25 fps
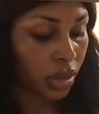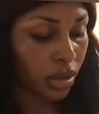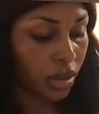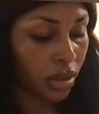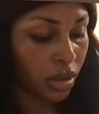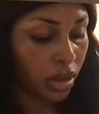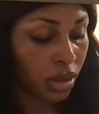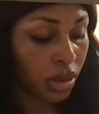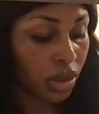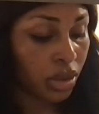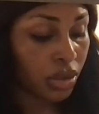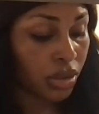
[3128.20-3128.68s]

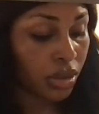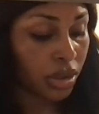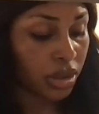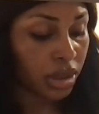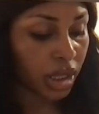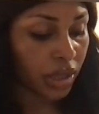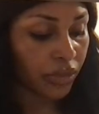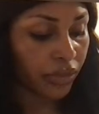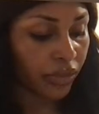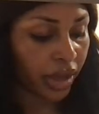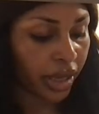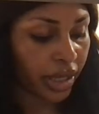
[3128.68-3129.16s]
Noodles
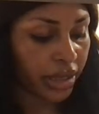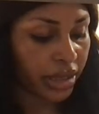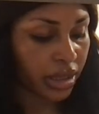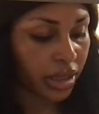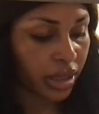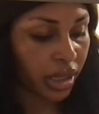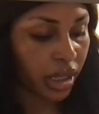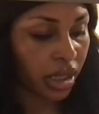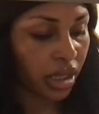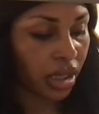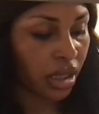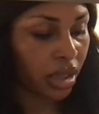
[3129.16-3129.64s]
and rice?
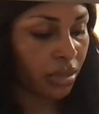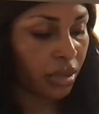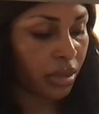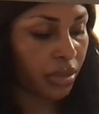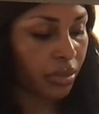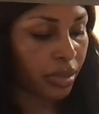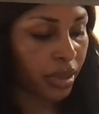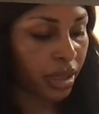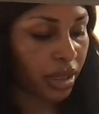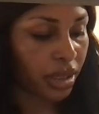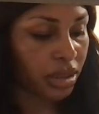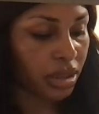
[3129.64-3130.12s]
Okay, I'm a
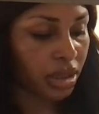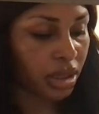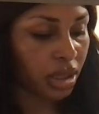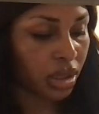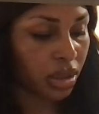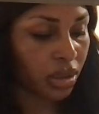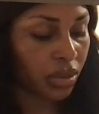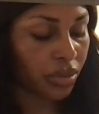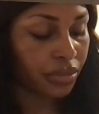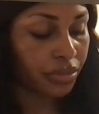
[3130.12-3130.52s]
bake, so all